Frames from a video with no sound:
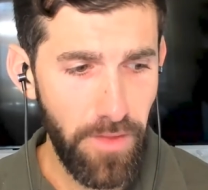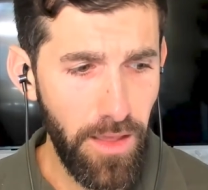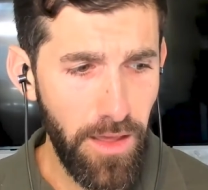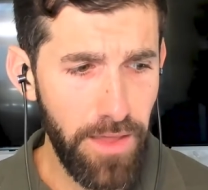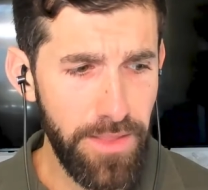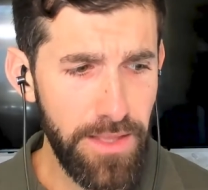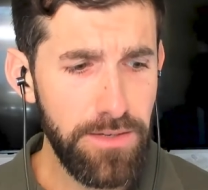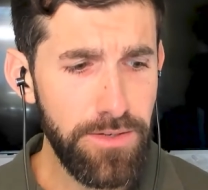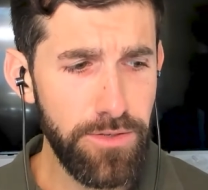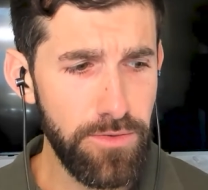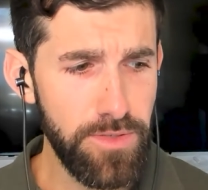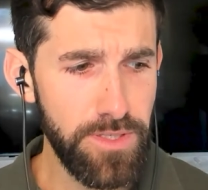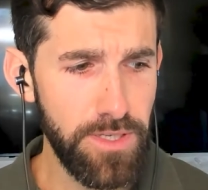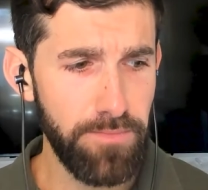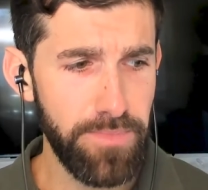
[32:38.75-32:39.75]
And then do
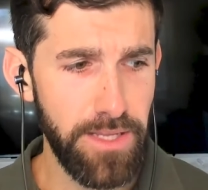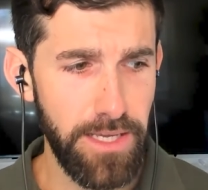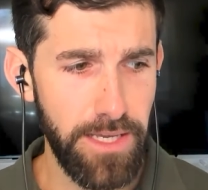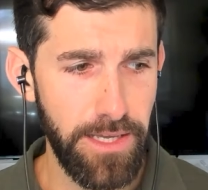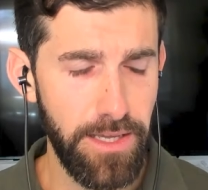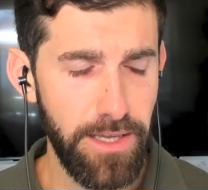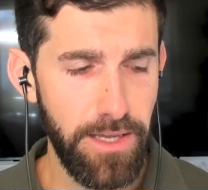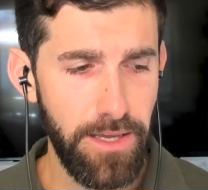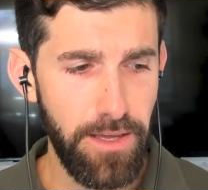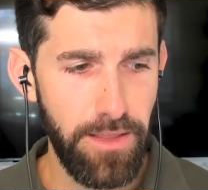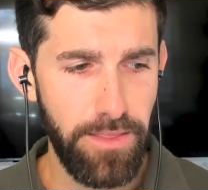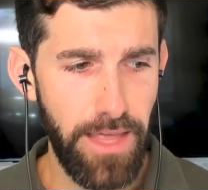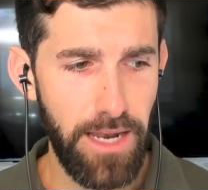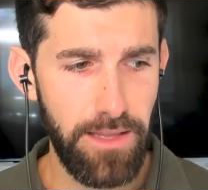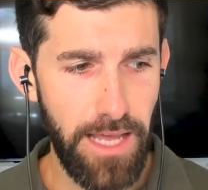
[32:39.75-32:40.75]
something
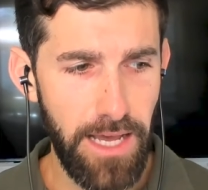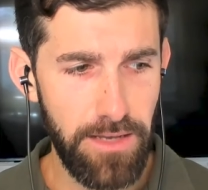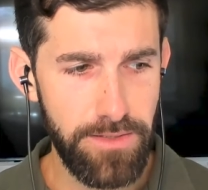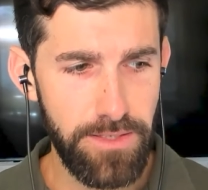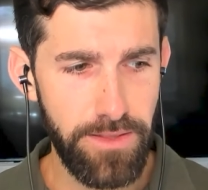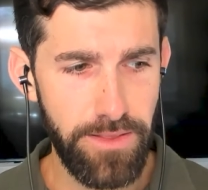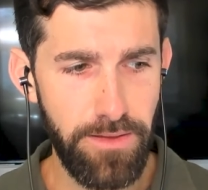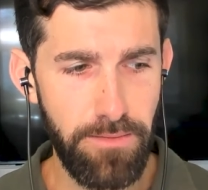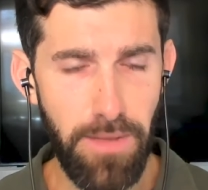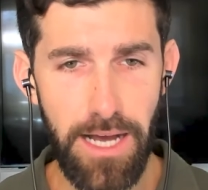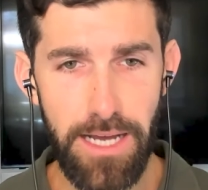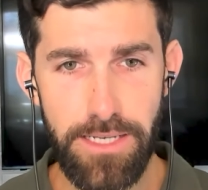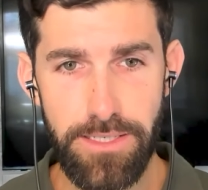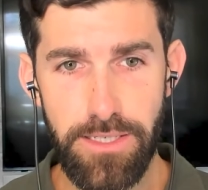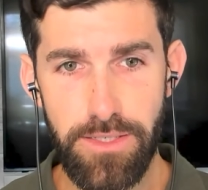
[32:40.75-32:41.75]
that allows the
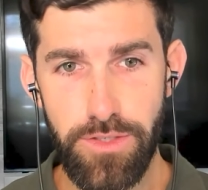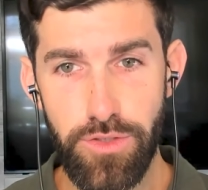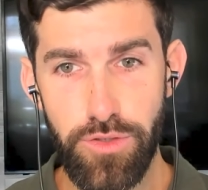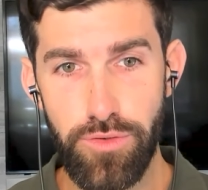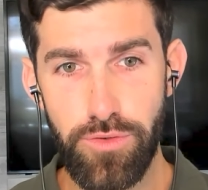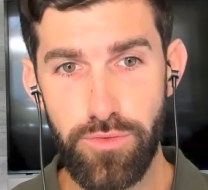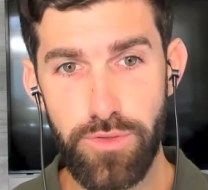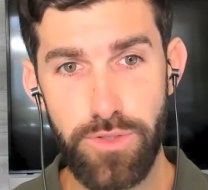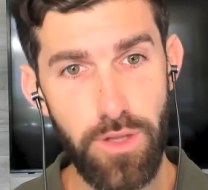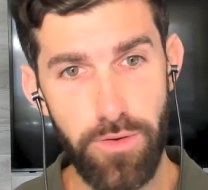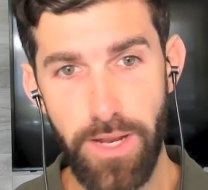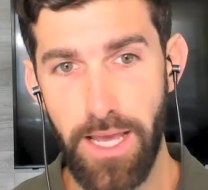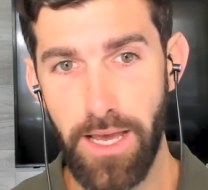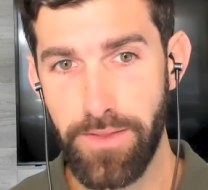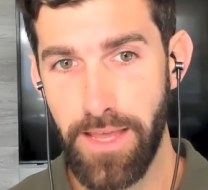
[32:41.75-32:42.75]
mind to slow
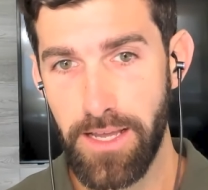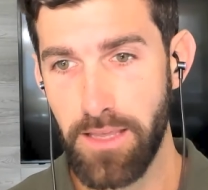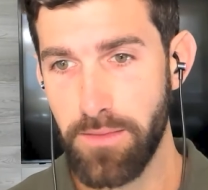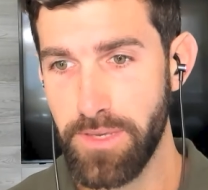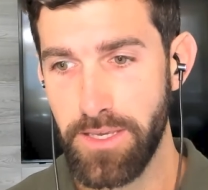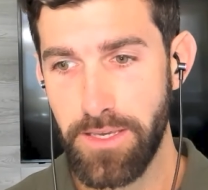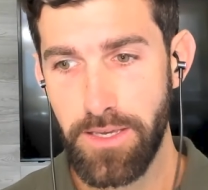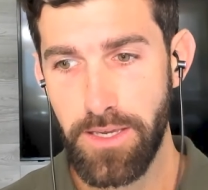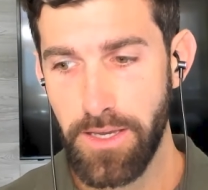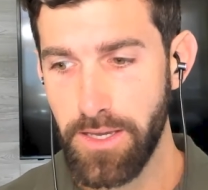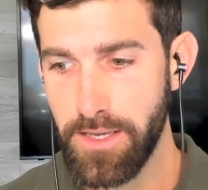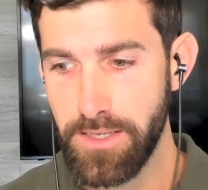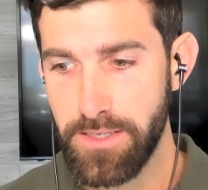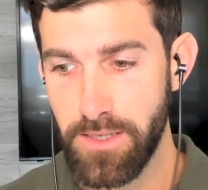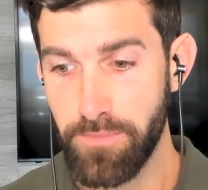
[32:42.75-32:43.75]
down. That could be
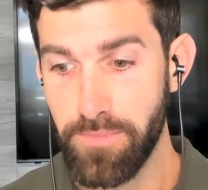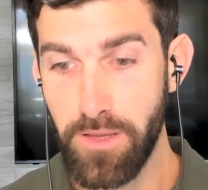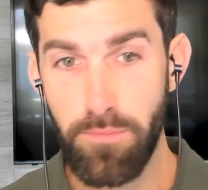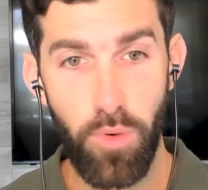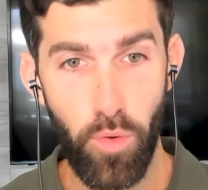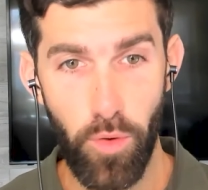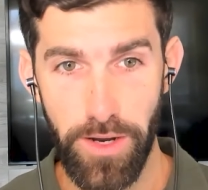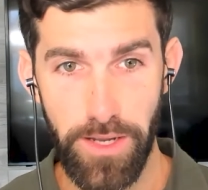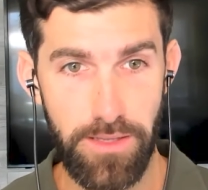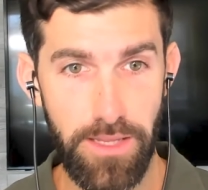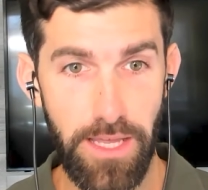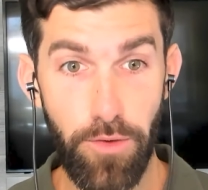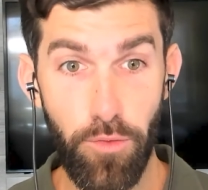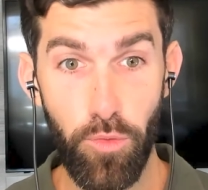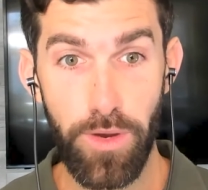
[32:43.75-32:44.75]
something boring,
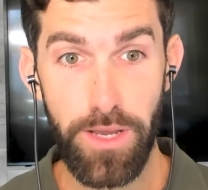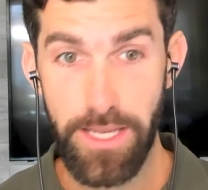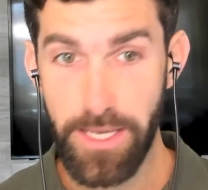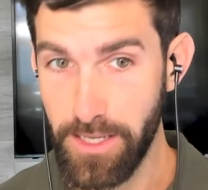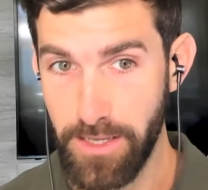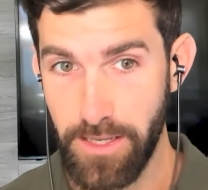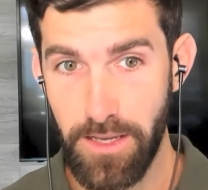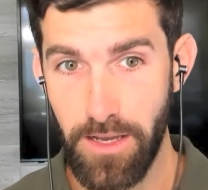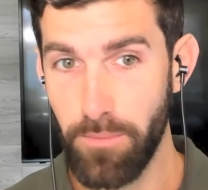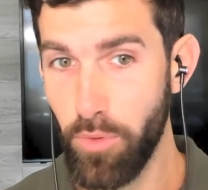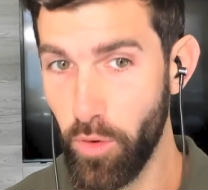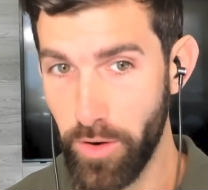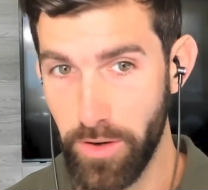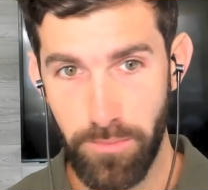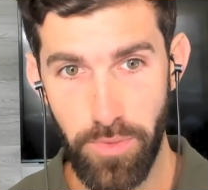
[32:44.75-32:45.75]
like reading a
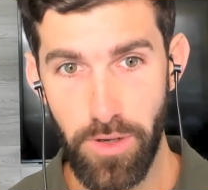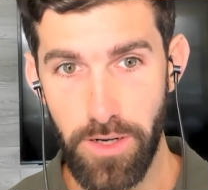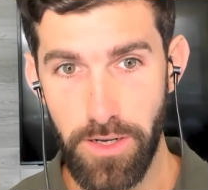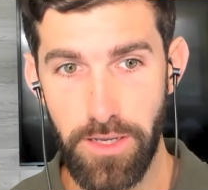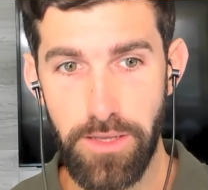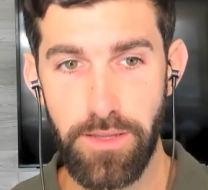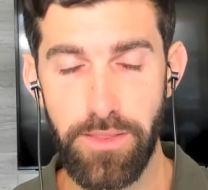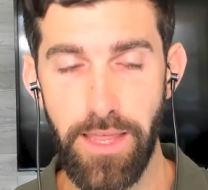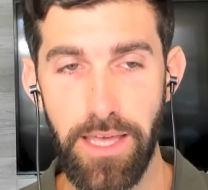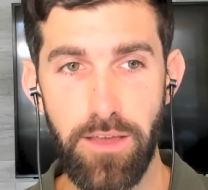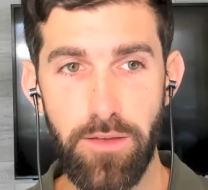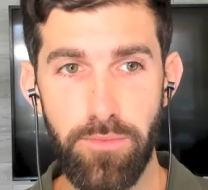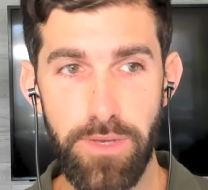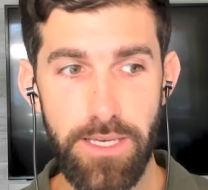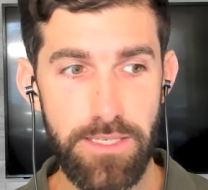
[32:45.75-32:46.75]
boring book. That
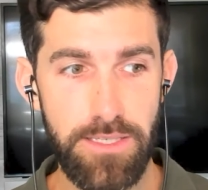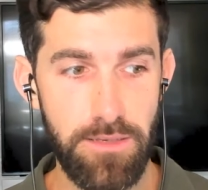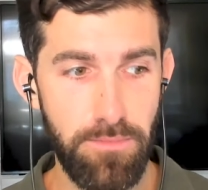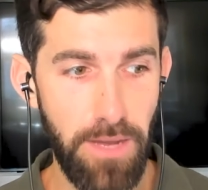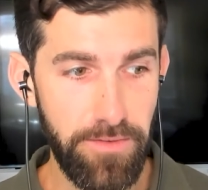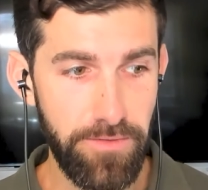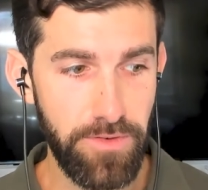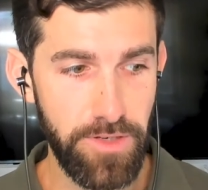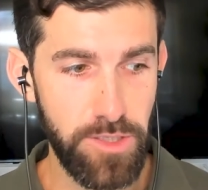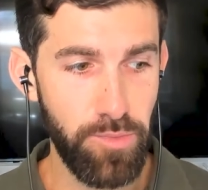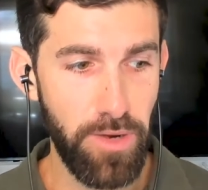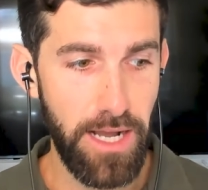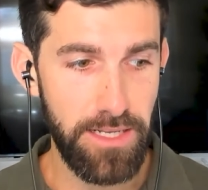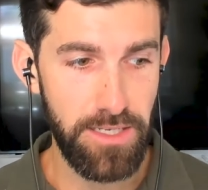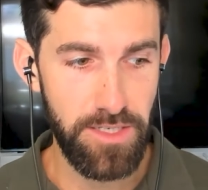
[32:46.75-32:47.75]
could be some mindfulness
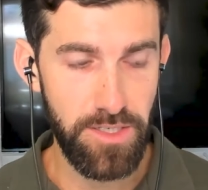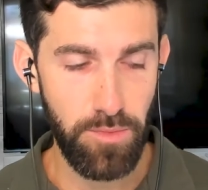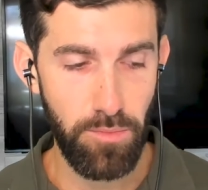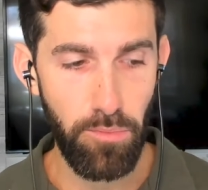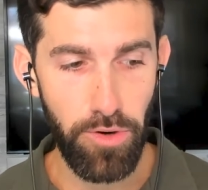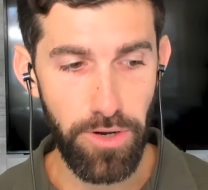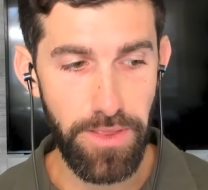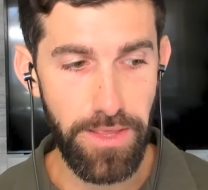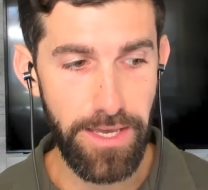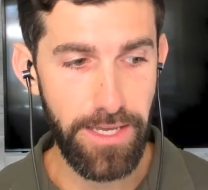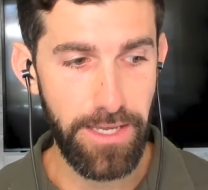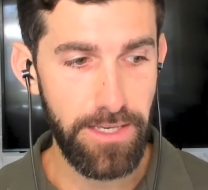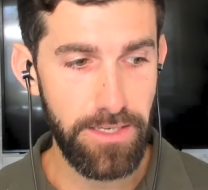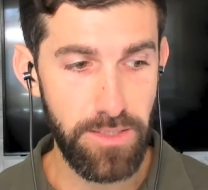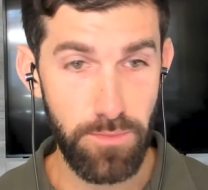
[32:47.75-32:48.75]
practice, some
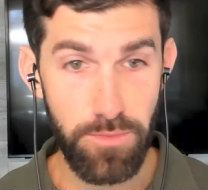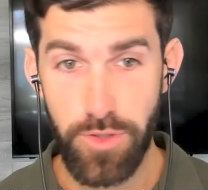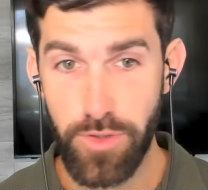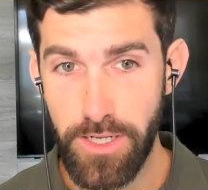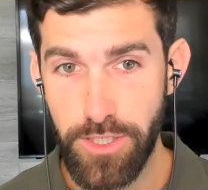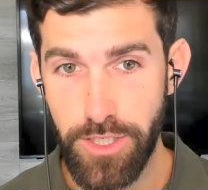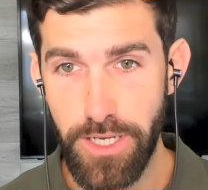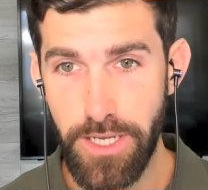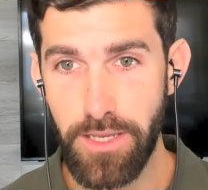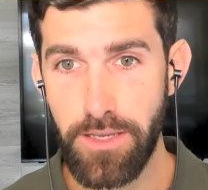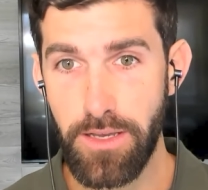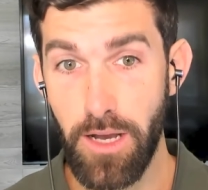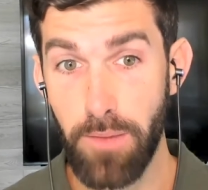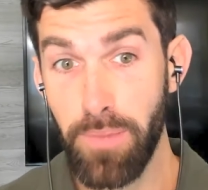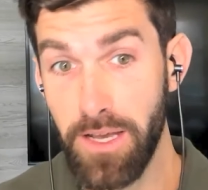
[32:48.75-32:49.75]
breathing, some stretching,
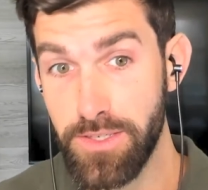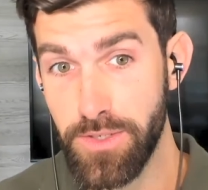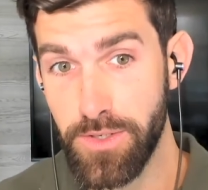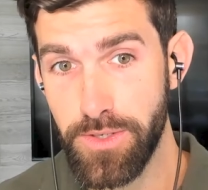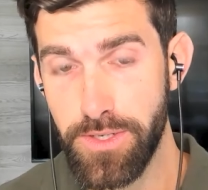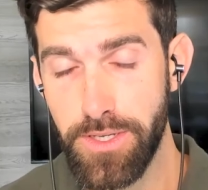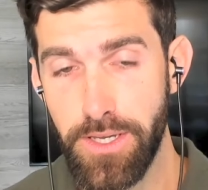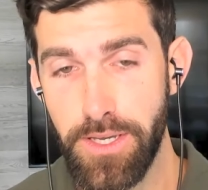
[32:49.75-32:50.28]
a puzzle.